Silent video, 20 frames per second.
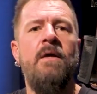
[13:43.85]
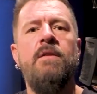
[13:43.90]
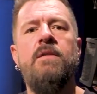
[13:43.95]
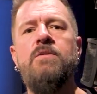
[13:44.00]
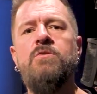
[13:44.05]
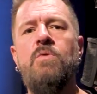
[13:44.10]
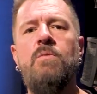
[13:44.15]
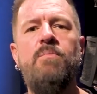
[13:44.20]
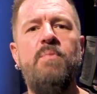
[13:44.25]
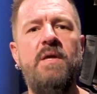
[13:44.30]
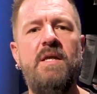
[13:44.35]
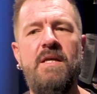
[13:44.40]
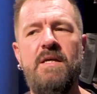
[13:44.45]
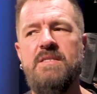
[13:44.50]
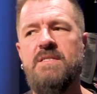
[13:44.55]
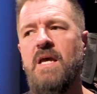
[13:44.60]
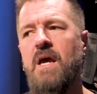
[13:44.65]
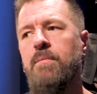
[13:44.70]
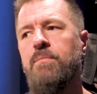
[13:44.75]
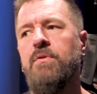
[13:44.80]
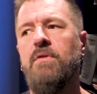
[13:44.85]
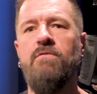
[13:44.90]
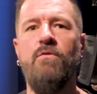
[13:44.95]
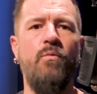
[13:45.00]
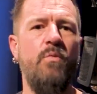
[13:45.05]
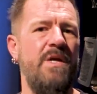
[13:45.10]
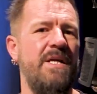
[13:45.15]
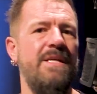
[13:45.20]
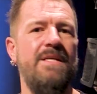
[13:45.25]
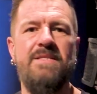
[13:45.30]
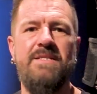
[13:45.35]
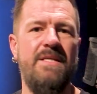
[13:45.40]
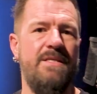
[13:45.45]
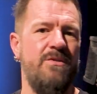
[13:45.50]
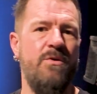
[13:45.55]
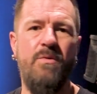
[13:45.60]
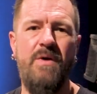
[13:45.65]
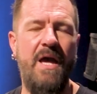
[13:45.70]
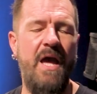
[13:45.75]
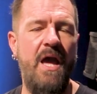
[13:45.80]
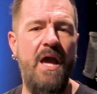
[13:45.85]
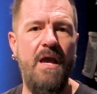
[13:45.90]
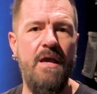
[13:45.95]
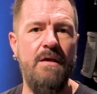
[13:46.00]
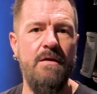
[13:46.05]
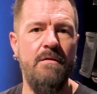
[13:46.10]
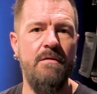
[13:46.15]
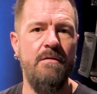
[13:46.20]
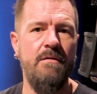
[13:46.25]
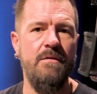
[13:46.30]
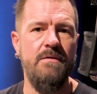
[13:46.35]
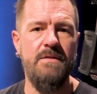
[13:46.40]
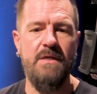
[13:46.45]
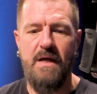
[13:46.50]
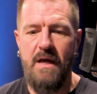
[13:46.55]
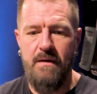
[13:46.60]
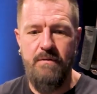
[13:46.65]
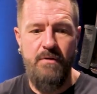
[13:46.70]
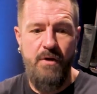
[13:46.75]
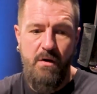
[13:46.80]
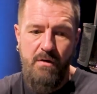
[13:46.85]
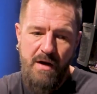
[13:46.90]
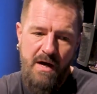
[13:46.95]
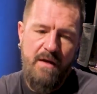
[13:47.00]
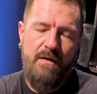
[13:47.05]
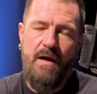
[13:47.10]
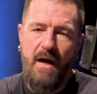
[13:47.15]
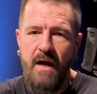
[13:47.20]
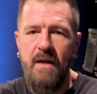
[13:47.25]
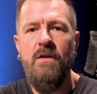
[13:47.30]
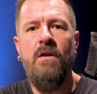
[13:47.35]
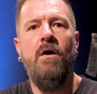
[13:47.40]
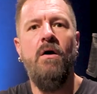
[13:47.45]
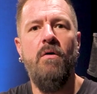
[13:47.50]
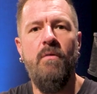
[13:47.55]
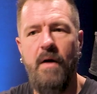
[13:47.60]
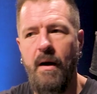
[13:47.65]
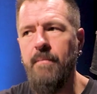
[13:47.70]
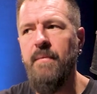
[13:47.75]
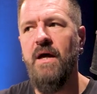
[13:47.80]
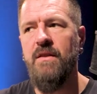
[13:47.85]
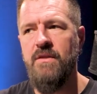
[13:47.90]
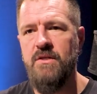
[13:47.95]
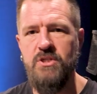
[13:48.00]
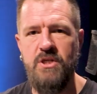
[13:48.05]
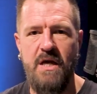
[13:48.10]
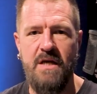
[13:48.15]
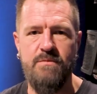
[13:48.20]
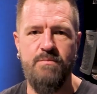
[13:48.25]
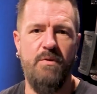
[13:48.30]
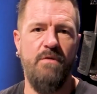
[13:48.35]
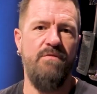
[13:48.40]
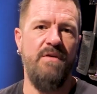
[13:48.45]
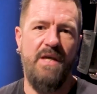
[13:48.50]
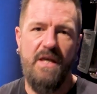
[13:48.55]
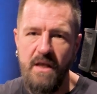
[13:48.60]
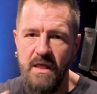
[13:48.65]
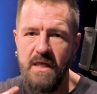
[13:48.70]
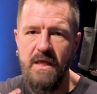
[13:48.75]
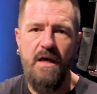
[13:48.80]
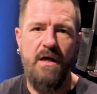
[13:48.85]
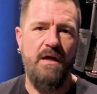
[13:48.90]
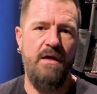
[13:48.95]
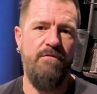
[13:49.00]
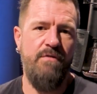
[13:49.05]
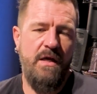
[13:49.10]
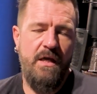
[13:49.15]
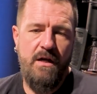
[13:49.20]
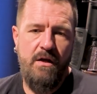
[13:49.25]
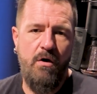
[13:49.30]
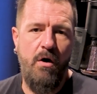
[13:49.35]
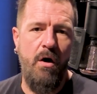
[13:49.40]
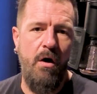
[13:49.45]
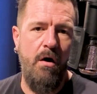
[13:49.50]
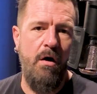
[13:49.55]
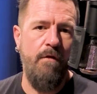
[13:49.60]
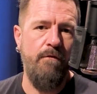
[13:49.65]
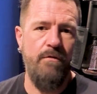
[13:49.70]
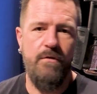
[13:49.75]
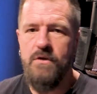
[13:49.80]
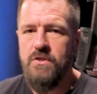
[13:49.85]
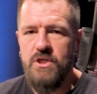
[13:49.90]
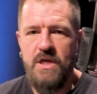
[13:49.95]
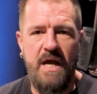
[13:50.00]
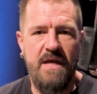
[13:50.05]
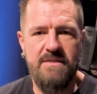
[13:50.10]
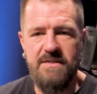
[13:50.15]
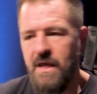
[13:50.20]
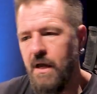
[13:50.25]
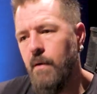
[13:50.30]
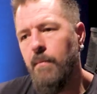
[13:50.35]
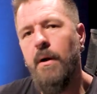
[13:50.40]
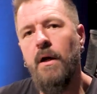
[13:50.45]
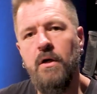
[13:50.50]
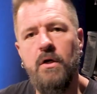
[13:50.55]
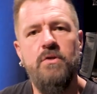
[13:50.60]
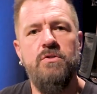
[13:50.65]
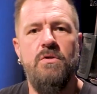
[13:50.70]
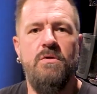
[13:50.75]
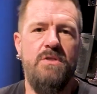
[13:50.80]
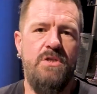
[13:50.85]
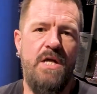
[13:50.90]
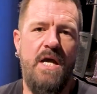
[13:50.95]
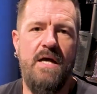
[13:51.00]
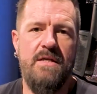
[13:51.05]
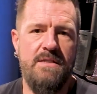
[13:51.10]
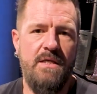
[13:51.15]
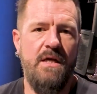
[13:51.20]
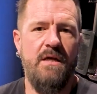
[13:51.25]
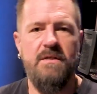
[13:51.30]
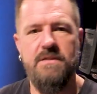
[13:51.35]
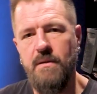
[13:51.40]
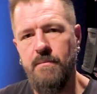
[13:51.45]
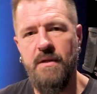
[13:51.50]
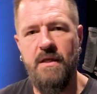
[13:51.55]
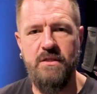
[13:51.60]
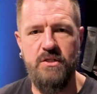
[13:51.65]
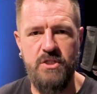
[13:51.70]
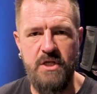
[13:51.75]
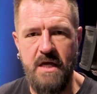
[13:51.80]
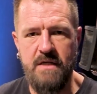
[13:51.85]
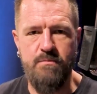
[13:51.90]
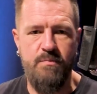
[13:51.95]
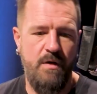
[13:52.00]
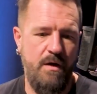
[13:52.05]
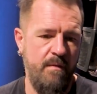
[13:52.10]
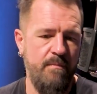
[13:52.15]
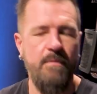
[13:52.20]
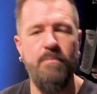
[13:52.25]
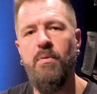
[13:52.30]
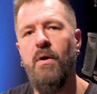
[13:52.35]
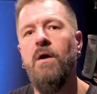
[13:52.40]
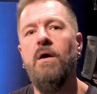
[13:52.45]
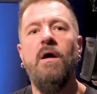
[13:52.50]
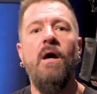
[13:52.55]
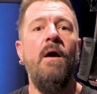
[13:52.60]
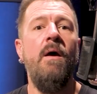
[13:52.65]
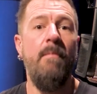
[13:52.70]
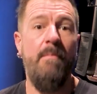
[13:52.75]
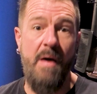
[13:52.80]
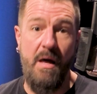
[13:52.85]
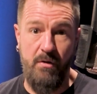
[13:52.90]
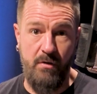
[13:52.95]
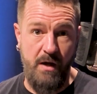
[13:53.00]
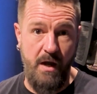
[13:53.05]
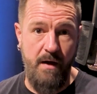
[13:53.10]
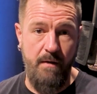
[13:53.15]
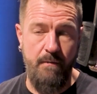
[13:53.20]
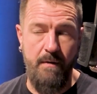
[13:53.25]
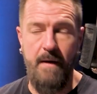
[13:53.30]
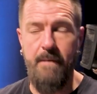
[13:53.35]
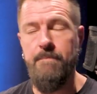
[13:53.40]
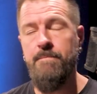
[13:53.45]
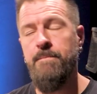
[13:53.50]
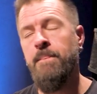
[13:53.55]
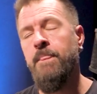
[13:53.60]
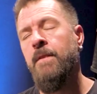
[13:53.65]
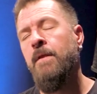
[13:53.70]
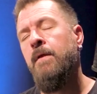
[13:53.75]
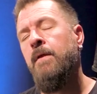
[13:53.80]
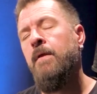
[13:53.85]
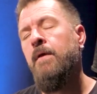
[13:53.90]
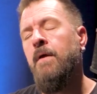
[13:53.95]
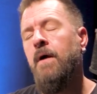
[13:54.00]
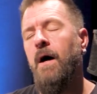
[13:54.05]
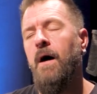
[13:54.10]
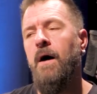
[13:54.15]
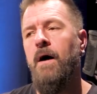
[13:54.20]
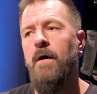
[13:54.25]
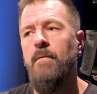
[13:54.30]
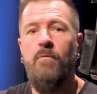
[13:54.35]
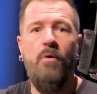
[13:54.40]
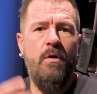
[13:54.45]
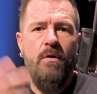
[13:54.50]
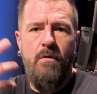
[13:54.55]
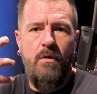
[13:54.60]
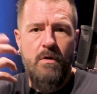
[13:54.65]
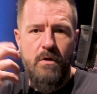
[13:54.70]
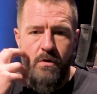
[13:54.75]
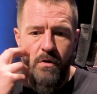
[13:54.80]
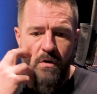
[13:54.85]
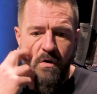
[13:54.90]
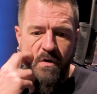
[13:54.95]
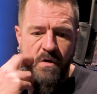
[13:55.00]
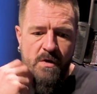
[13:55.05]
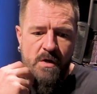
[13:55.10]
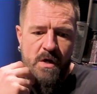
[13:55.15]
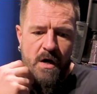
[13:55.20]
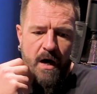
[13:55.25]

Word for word: This would be an example of a weakness that's okay. It's like, no, I, I know I'm not the jazz player. If I get a gig, if I get a call for the jazz gig, I'm not going to do the jazz gig because I'm not the jazz player. I'm the punk metal guy, right? Um, or or girl.